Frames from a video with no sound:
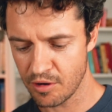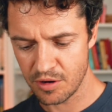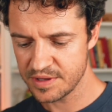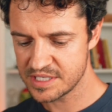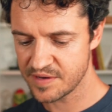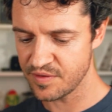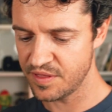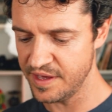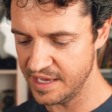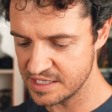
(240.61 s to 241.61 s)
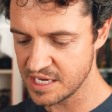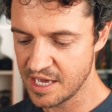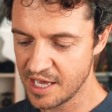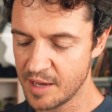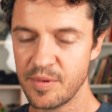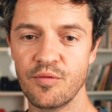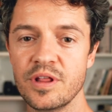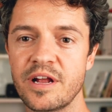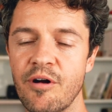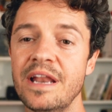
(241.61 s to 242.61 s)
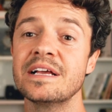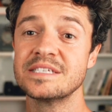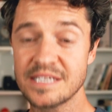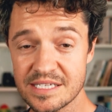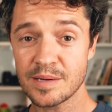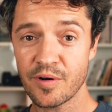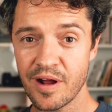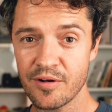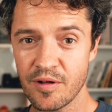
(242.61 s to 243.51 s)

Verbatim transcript: all these different things, but really creating a system around